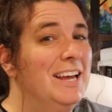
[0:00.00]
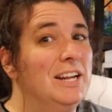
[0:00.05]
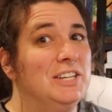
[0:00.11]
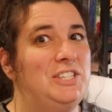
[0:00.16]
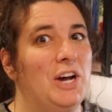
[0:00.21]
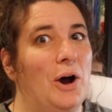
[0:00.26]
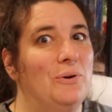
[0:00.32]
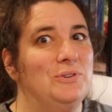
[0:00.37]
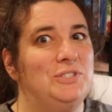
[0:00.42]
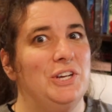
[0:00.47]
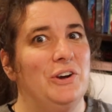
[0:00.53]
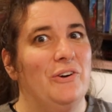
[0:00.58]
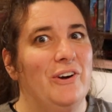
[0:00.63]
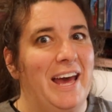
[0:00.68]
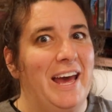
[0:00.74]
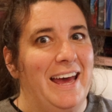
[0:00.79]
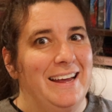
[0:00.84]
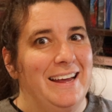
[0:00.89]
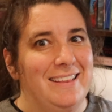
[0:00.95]
Don't do
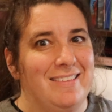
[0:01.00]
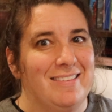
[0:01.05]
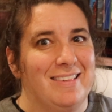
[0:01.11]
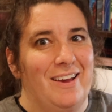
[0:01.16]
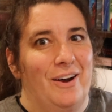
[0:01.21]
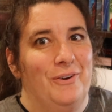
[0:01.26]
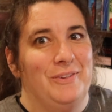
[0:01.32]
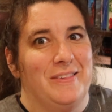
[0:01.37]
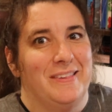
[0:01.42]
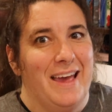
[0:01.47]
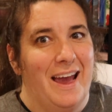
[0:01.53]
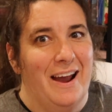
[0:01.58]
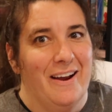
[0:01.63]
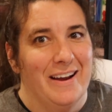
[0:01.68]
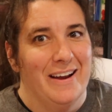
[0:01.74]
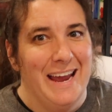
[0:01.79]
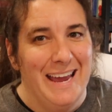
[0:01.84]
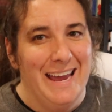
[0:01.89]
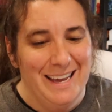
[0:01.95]
it. It's so
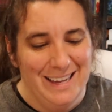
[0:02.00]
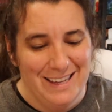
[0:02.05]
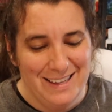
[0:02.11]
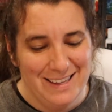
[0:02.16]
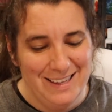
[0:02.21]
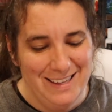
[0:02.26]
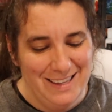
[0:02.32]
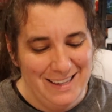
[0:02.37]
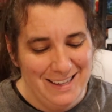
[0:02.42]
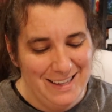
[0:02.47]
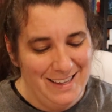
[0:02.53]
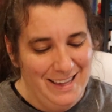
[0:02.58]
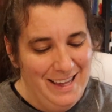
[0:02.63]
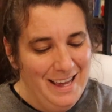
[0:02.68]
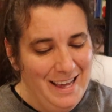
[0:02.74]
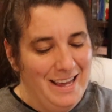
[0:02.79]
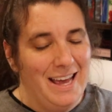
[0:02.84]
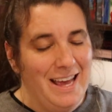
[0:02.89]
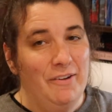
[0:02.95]
scary.
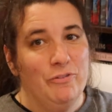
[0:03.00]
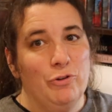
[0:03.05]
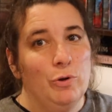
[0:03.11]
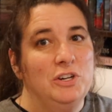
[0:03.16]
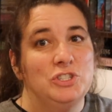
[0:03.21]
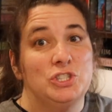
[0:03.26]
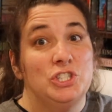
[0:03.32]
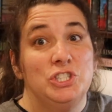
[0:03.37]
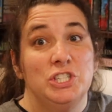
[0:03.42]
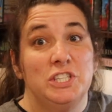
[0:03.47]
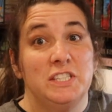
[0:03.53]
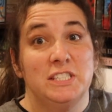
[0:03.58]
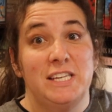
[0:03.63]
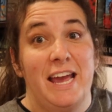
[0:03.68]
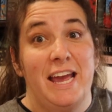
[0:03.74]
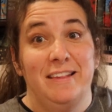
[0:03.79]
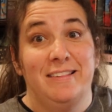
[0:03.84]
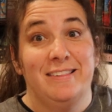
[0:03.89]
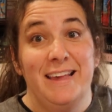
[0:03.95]
Everyone should just
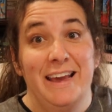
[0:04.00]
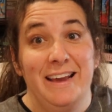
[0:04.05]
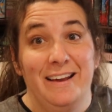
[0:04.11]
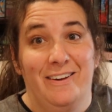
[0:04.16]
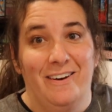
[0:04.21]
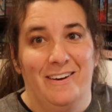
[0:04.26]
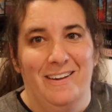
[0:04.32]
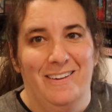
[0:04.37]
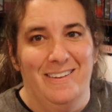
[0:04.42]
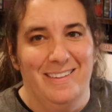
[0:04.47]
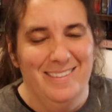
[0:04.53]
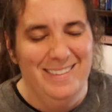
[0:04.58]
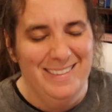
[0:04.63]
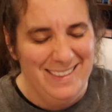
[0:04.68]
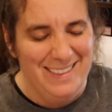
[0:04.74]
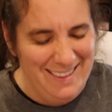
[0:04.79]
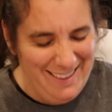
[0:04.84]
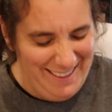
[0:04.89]
stay single.